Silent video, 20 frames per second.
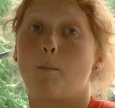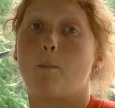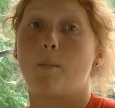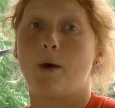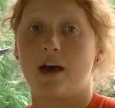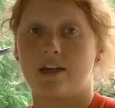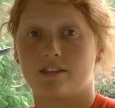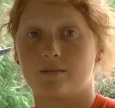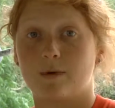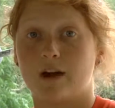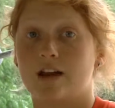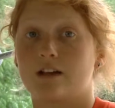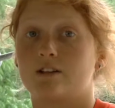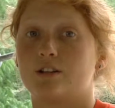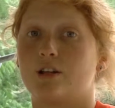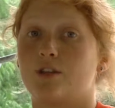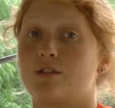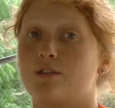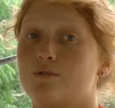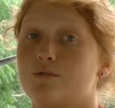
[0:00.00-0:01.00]

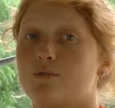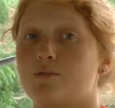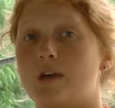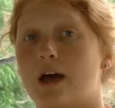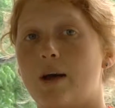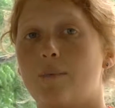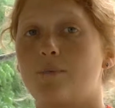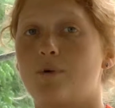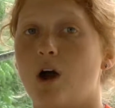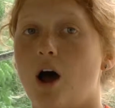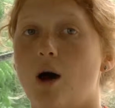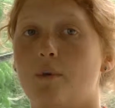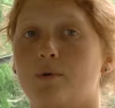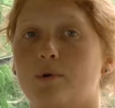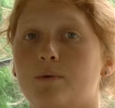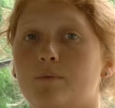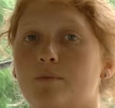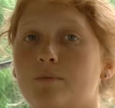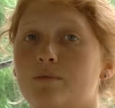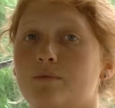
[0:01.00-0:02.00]
mathematically through that
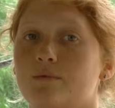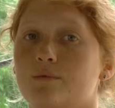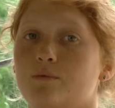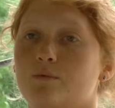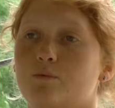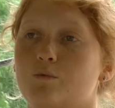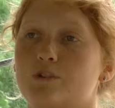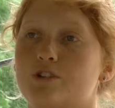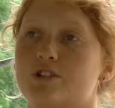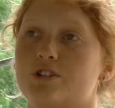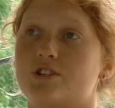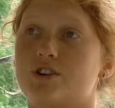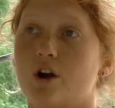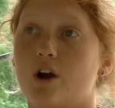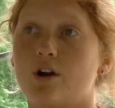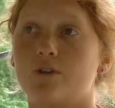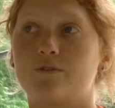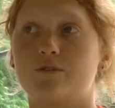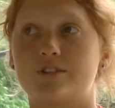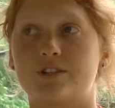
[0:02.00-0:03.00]
problem, which is
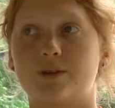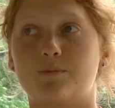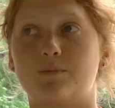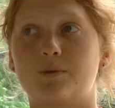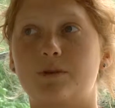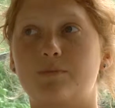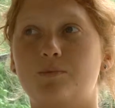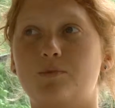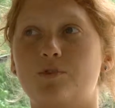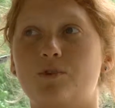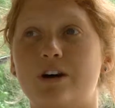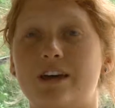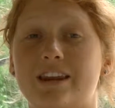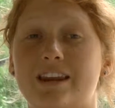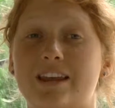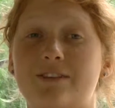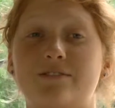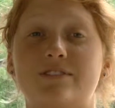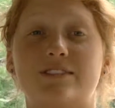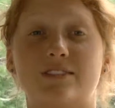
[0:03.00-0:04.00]
hard for some people, and
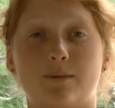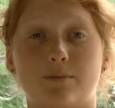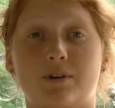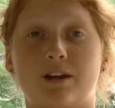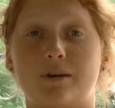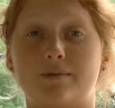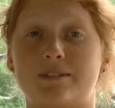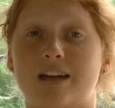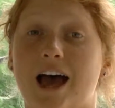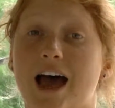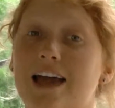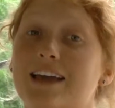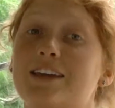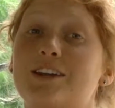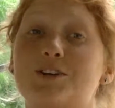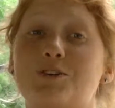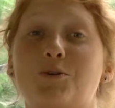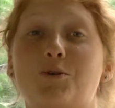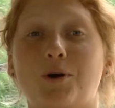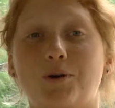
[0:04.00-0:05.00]
even sometimes I
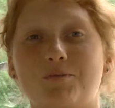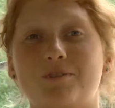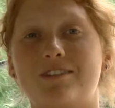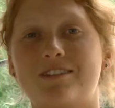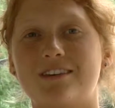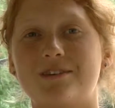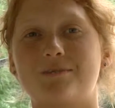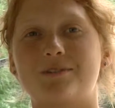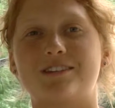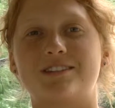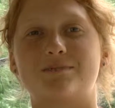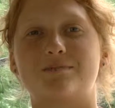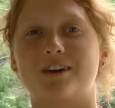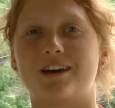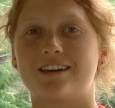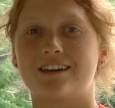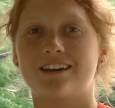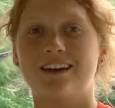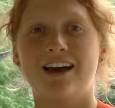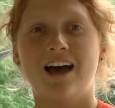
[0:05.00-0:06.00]
get annoyed with it because I'm
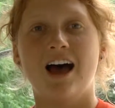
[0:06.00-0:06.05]
like,